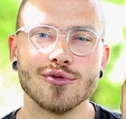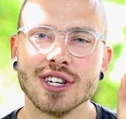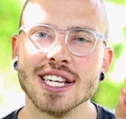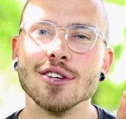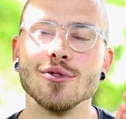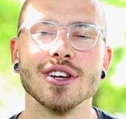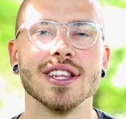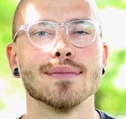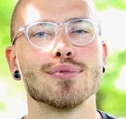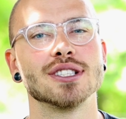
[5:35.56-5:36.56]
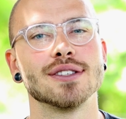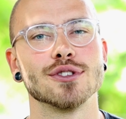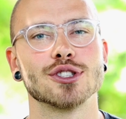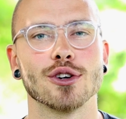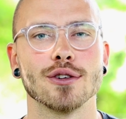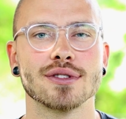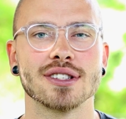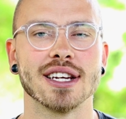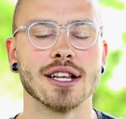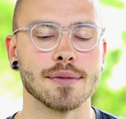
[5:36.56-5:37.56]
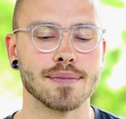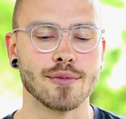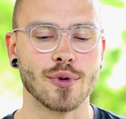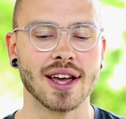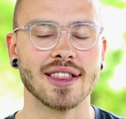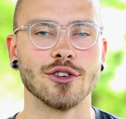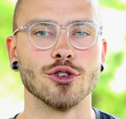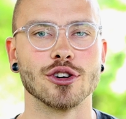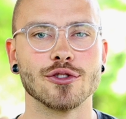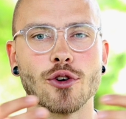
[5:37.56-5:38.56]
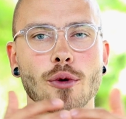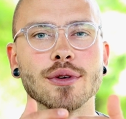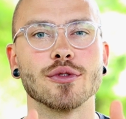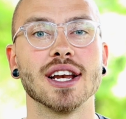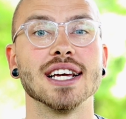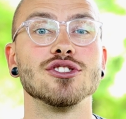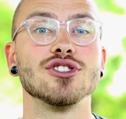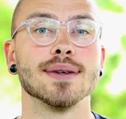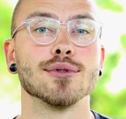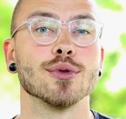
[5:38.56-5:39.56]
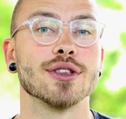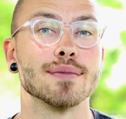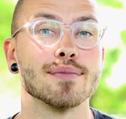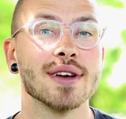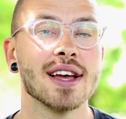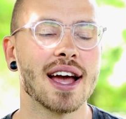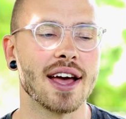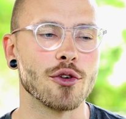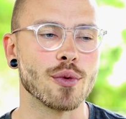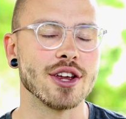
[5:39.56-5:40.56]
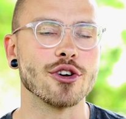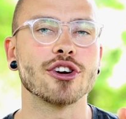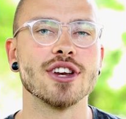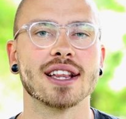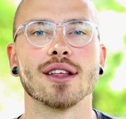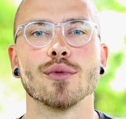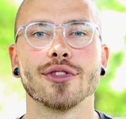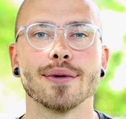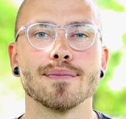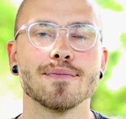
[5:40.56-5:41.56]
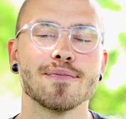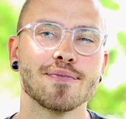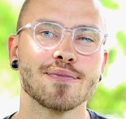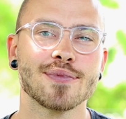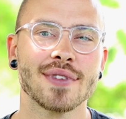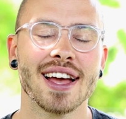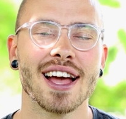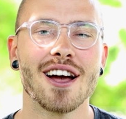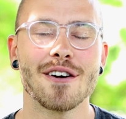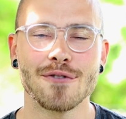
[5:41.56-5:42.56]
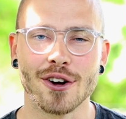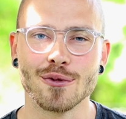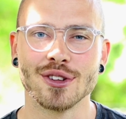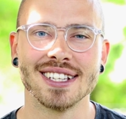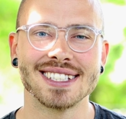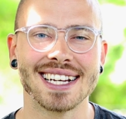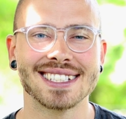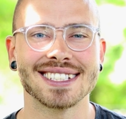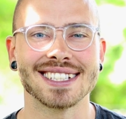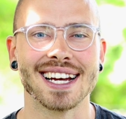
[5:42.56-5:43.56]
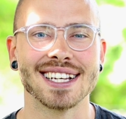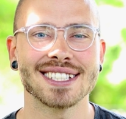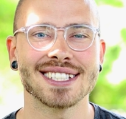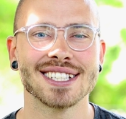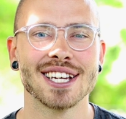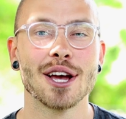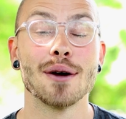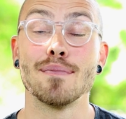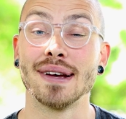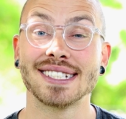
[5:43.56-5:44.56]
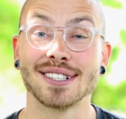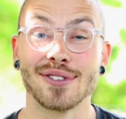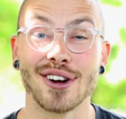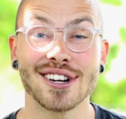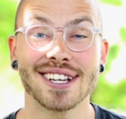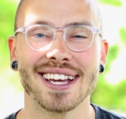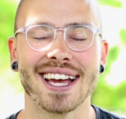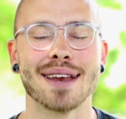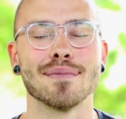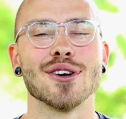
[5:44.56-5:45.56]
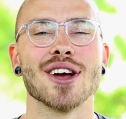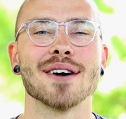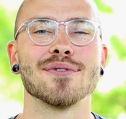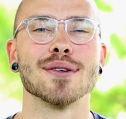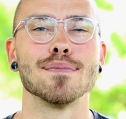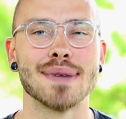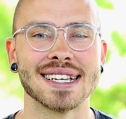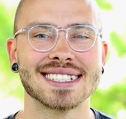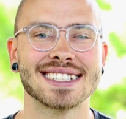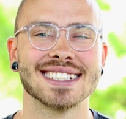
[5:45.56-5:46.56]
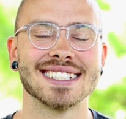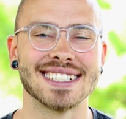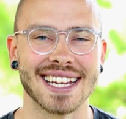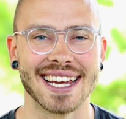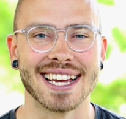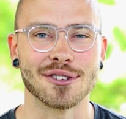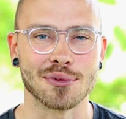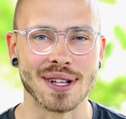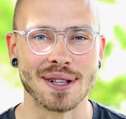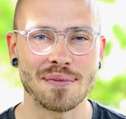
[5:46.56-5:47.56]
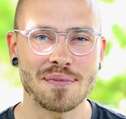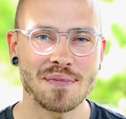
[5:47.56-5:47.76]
really, really impressive results in the way that you're forming relationships with them and the way you're connecting with them. Have fun with this exercise. Best of luck, and may you have the best day as well.